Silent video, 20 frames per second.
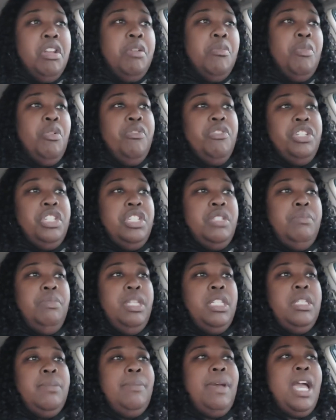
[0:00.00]
in the movie she's a
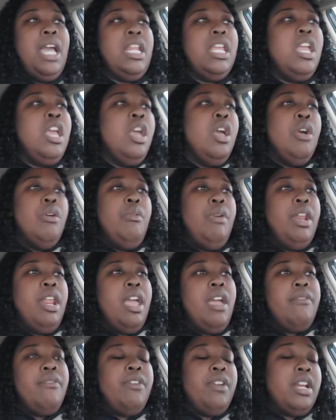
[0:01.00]
busybody,
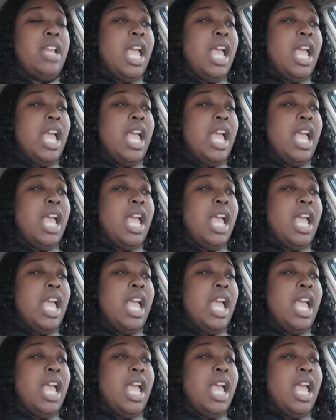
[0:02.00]
whatever.